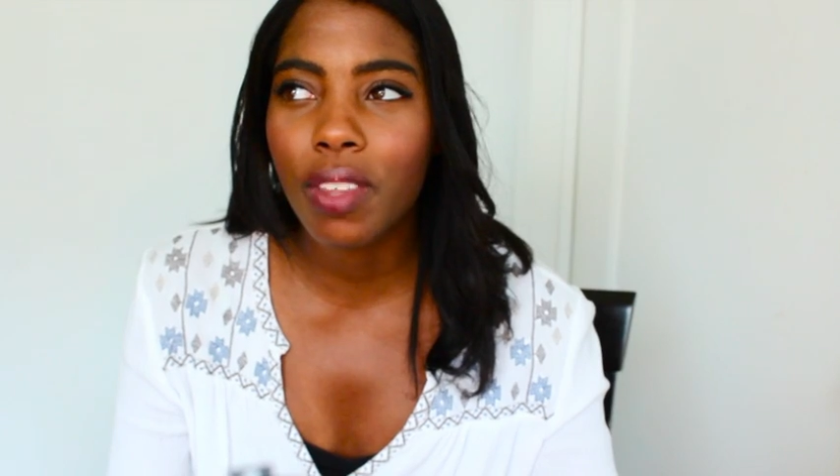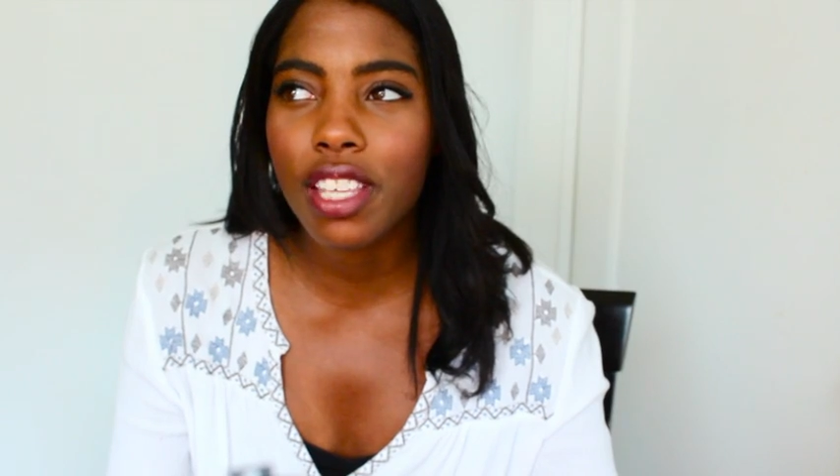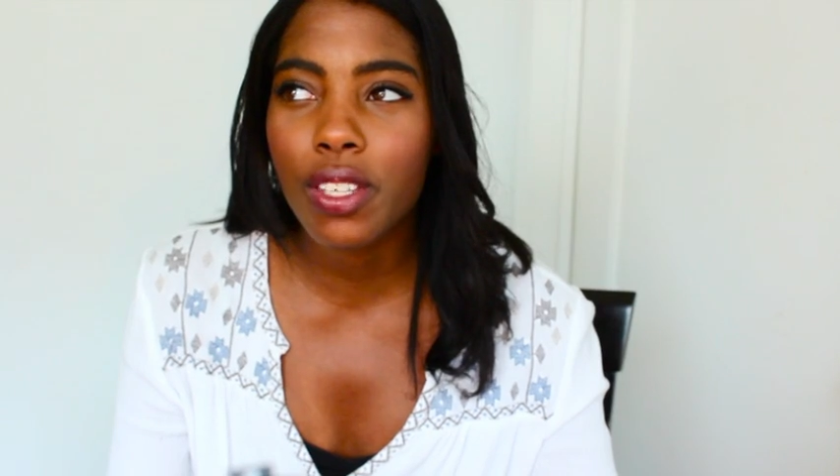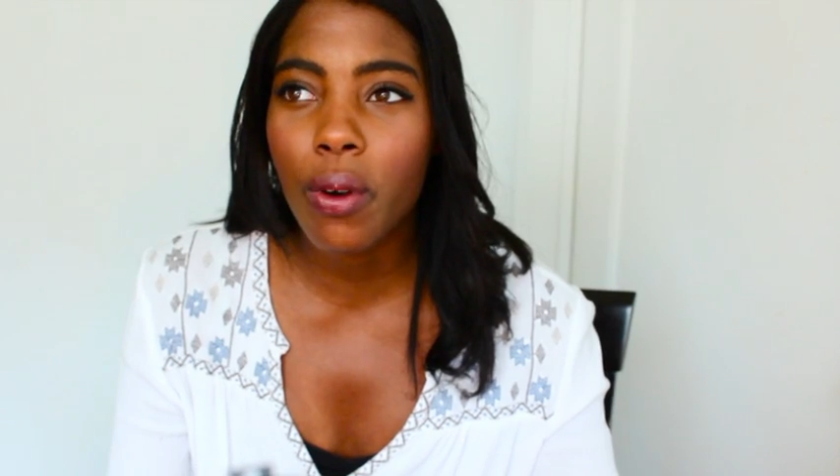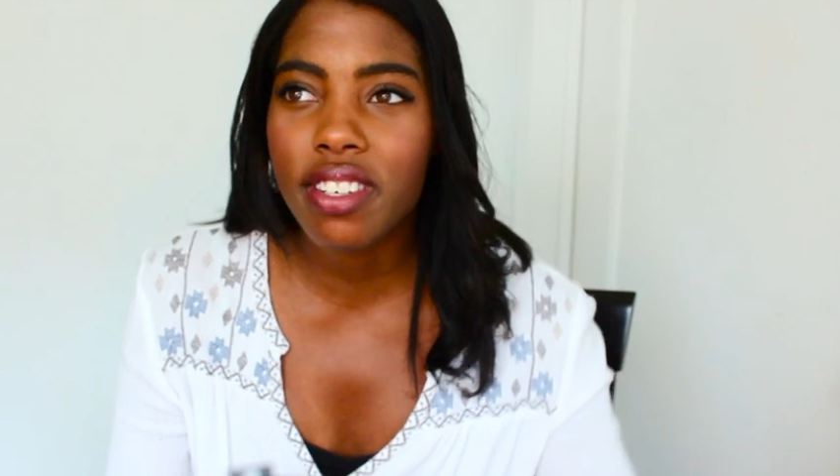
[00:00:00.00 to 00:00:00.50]

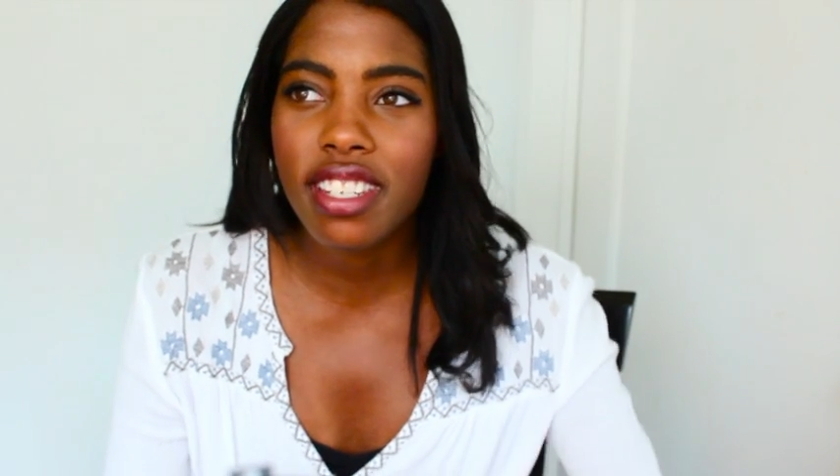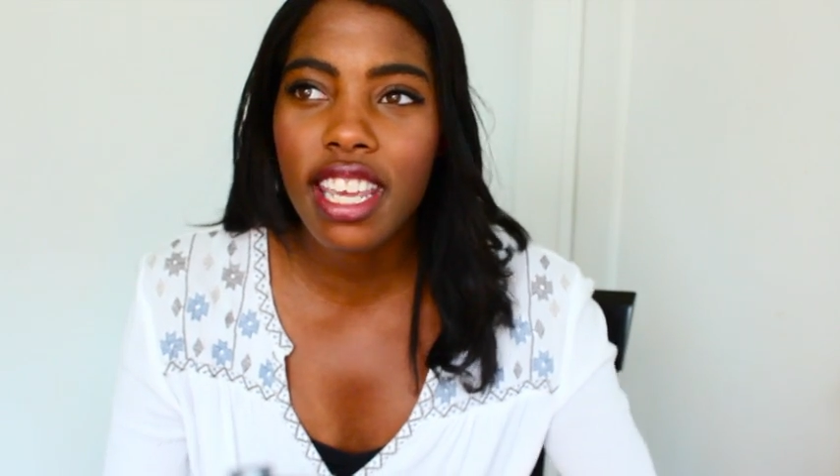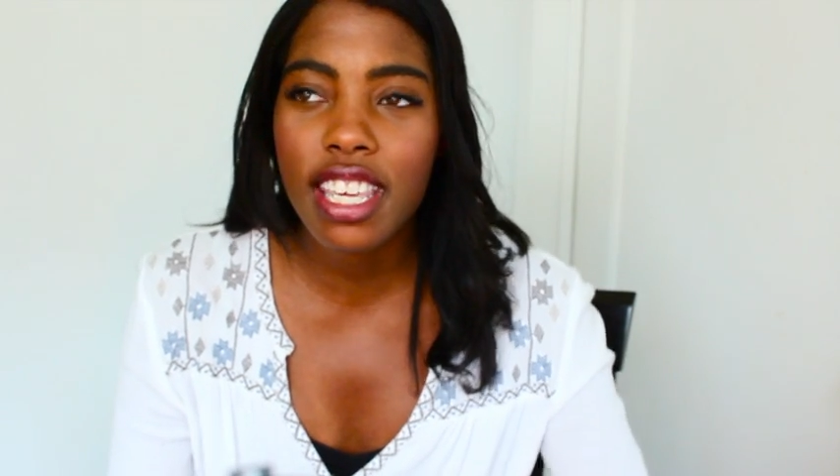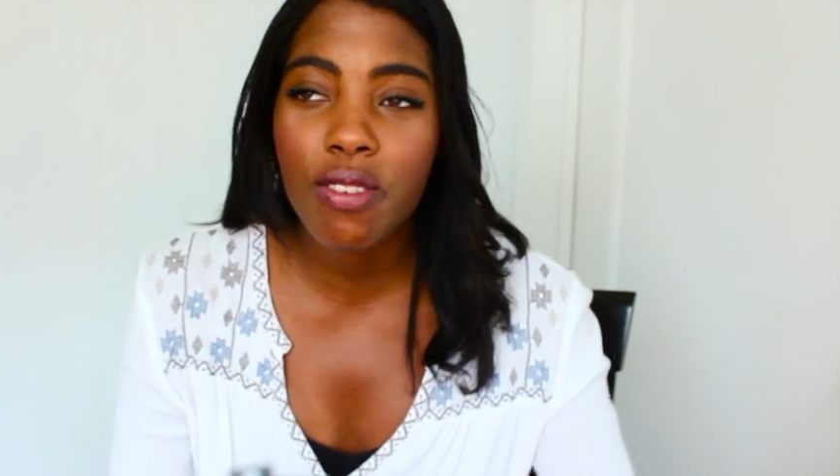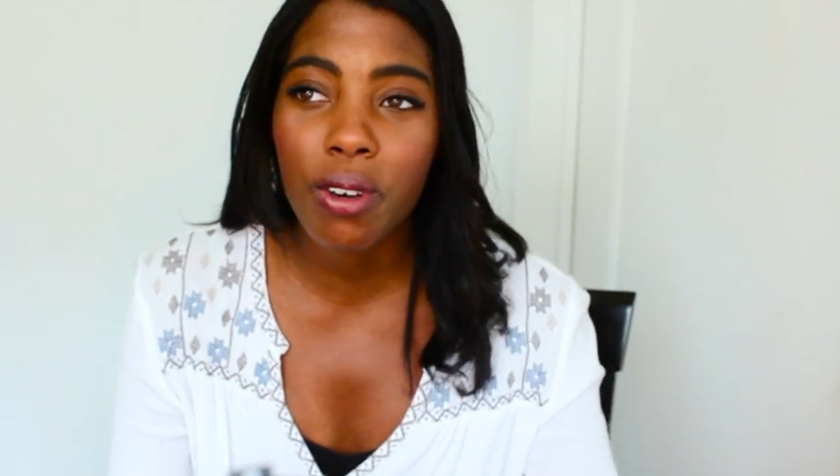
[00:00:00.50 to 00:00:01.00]
is going to
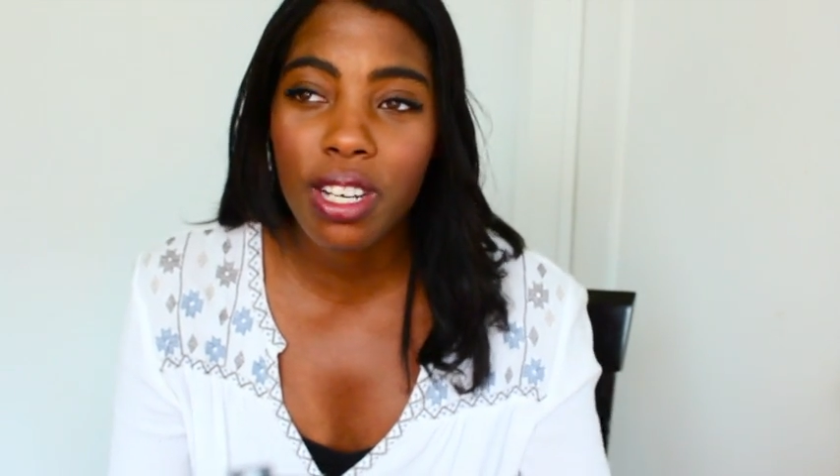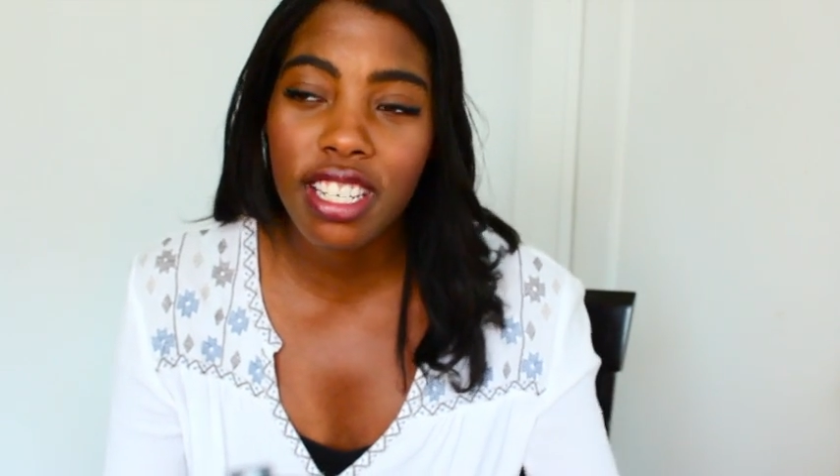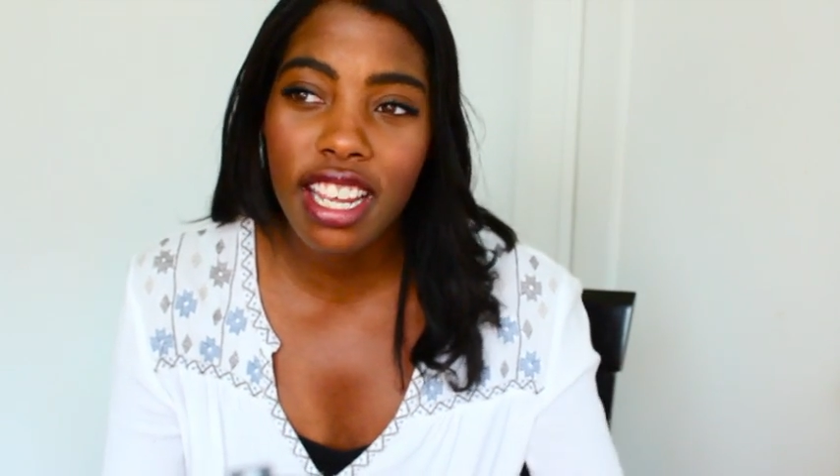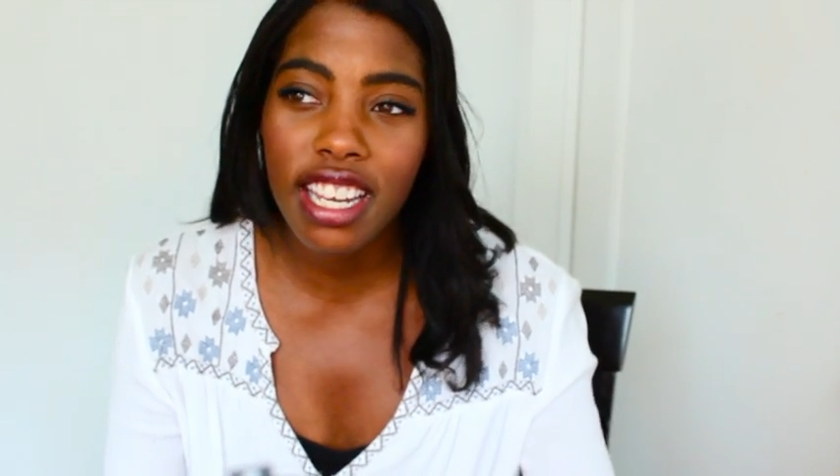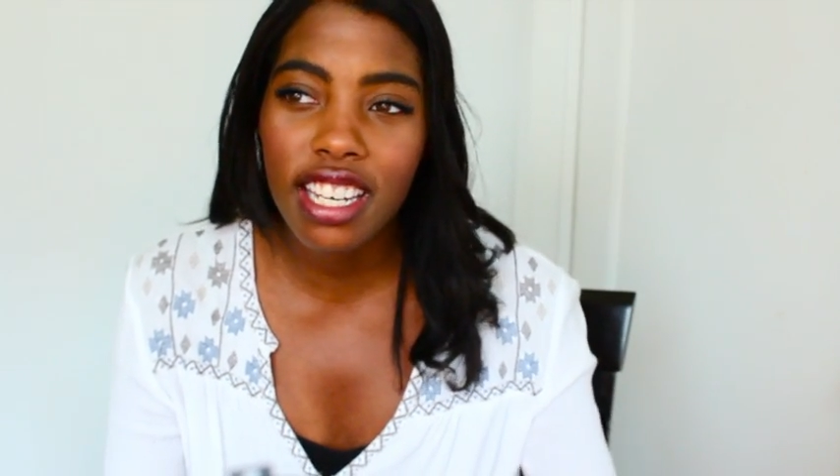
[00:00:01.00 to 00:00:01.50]
take you on
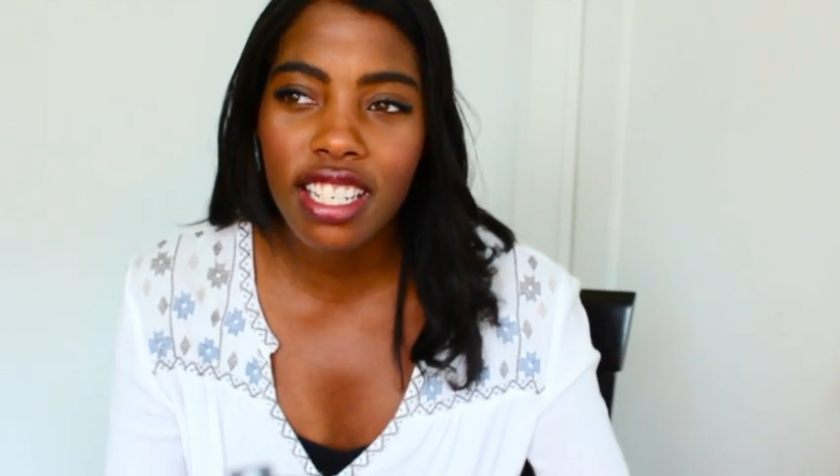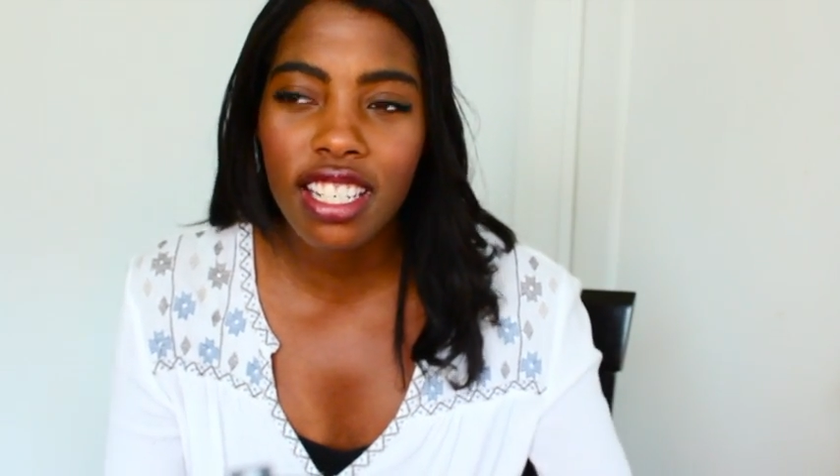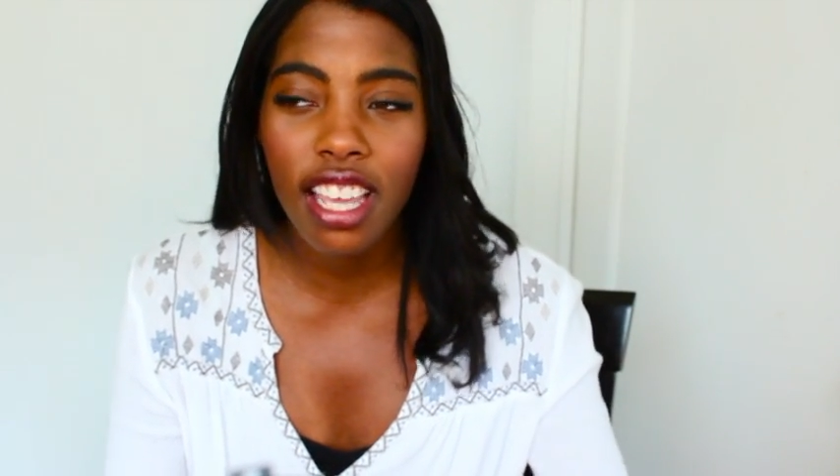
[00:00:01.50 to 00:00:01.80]
a date